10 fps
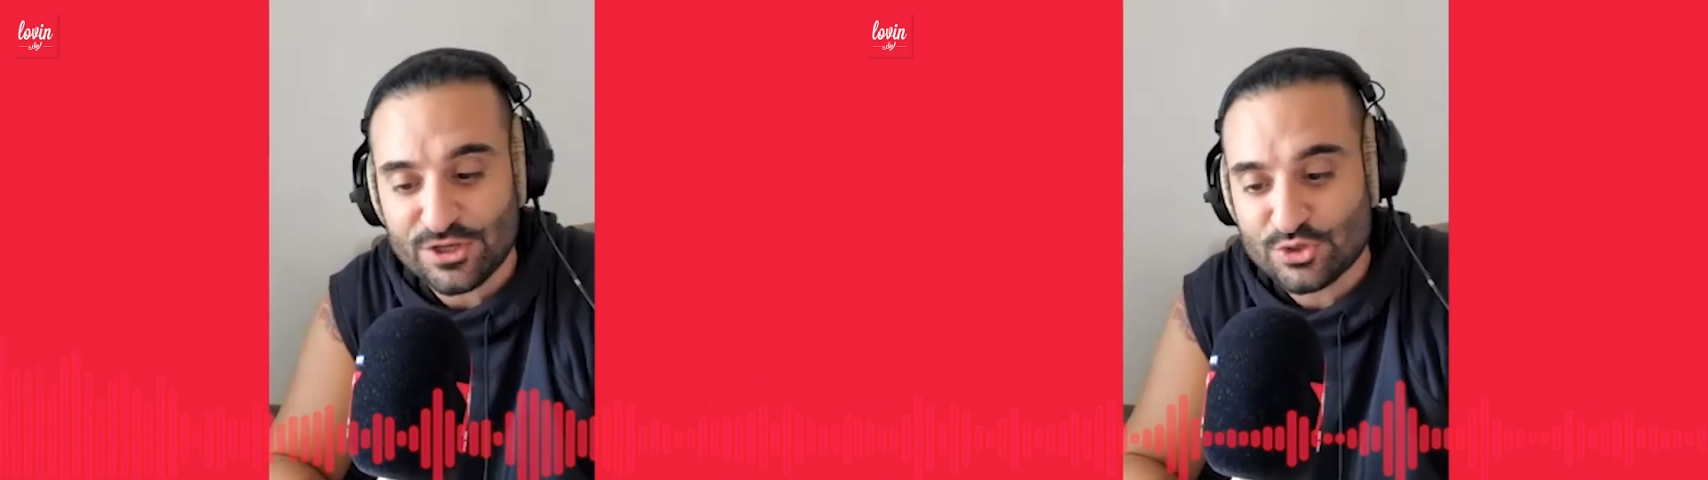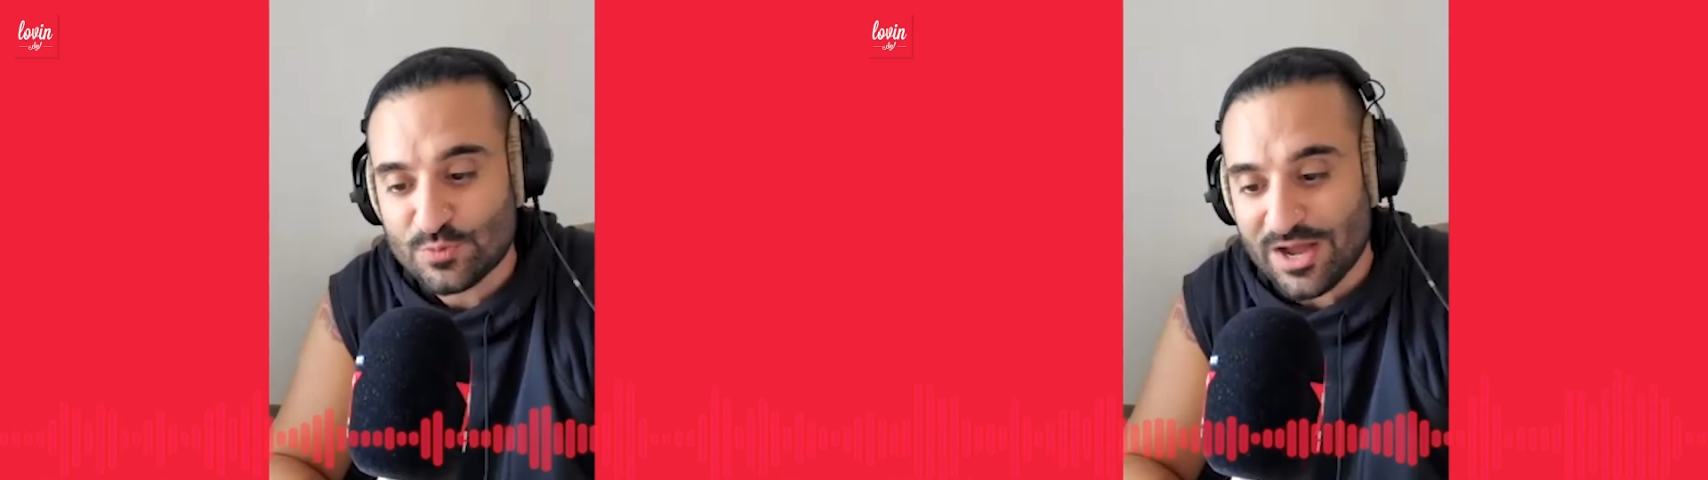
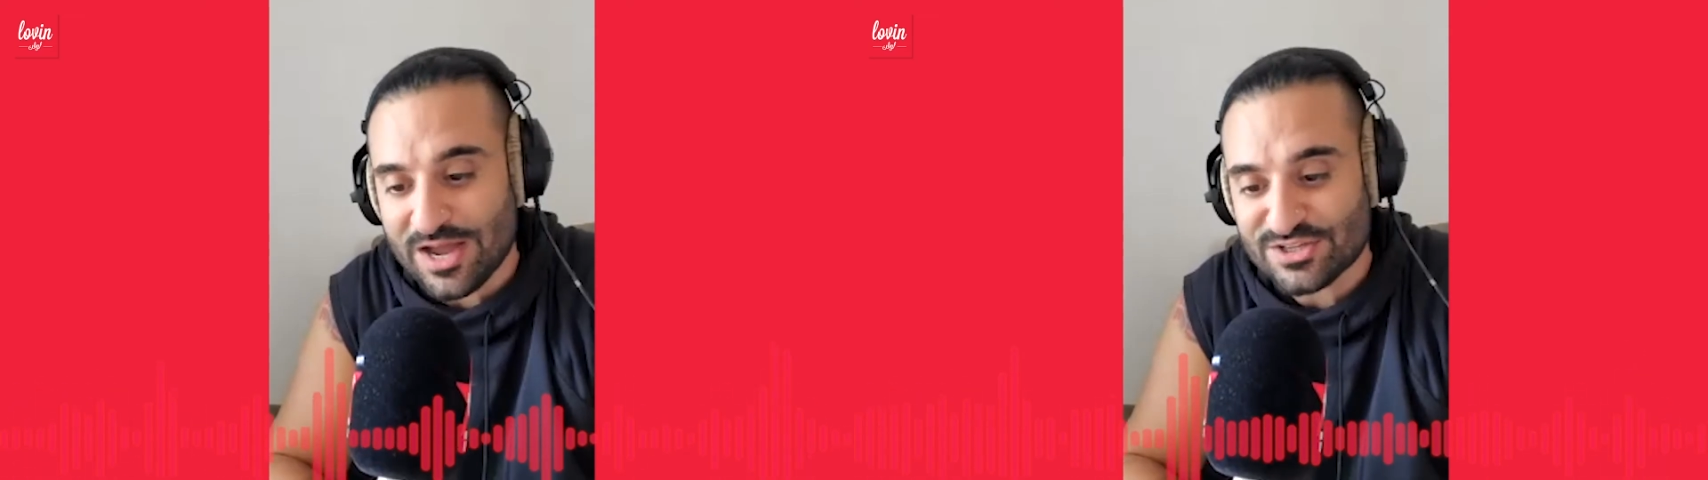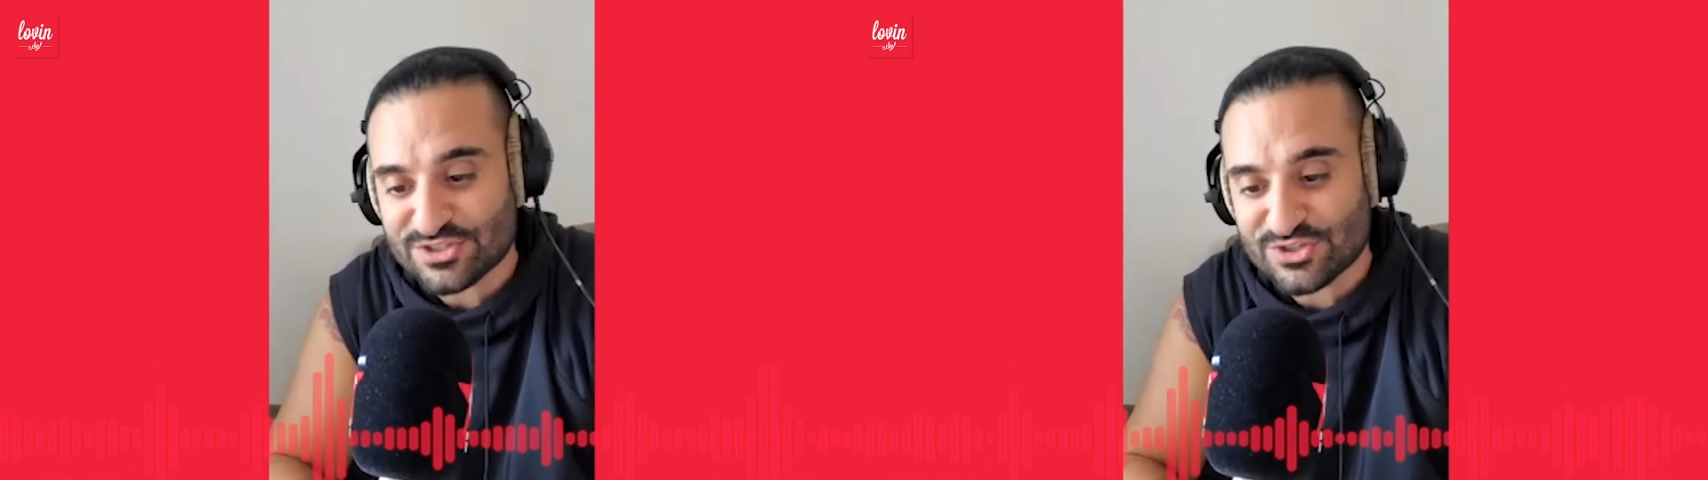
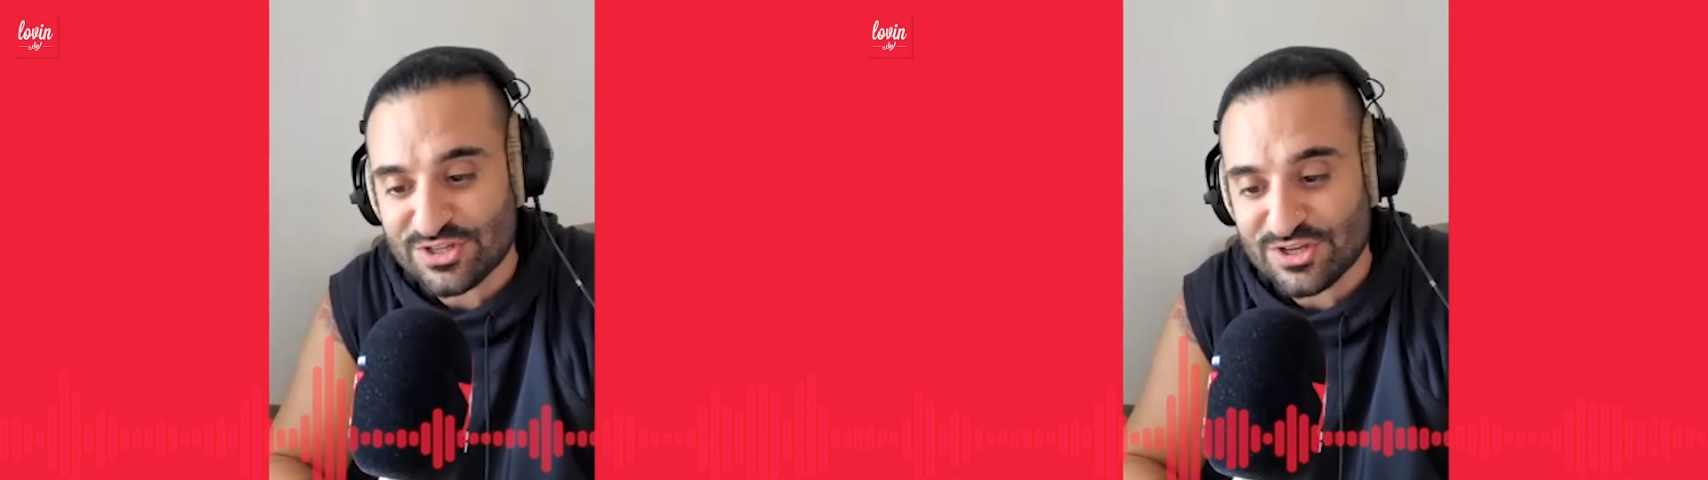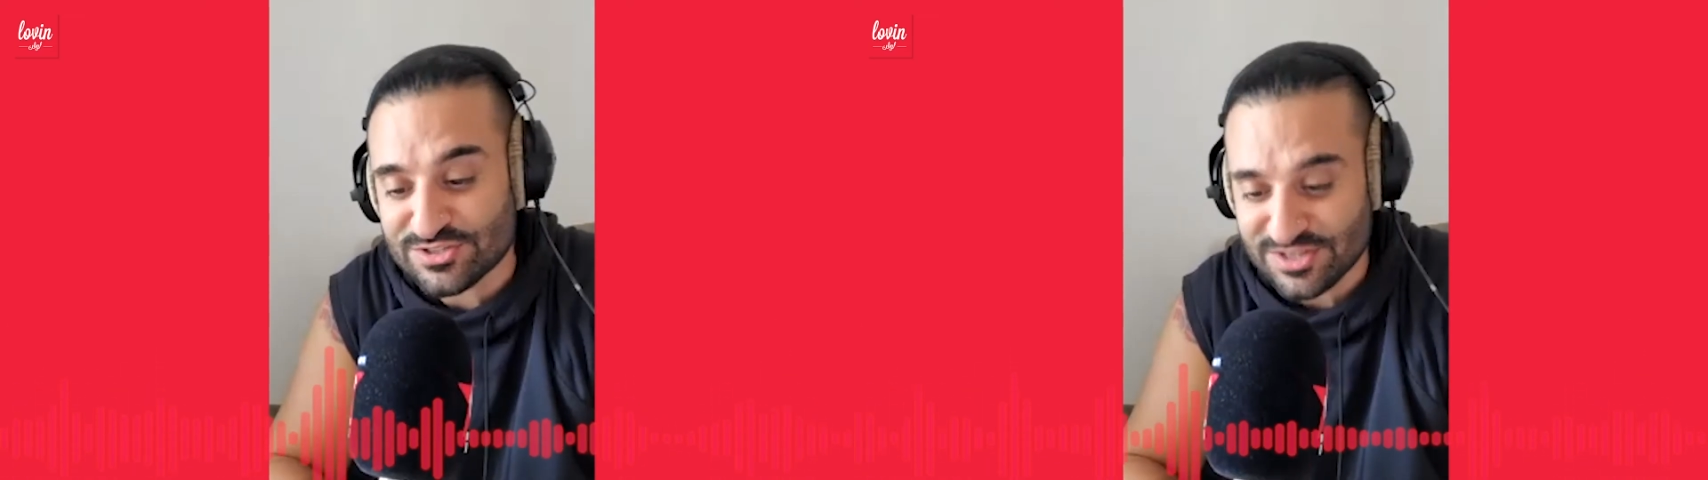Dubai
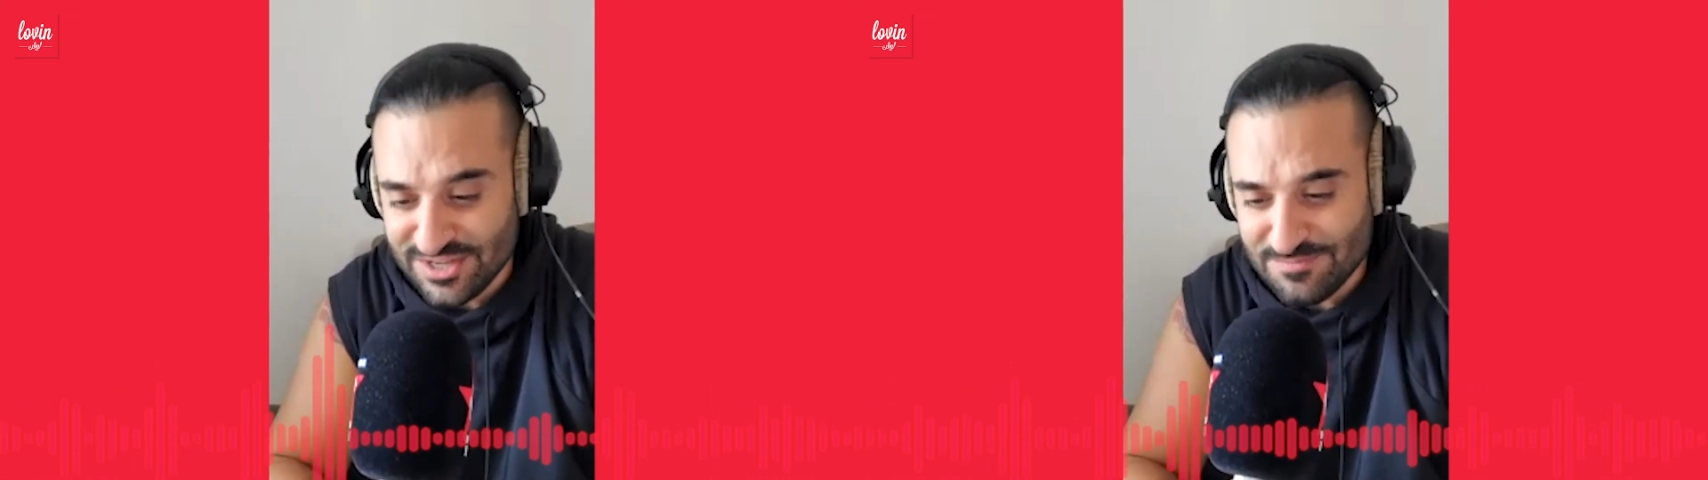studios.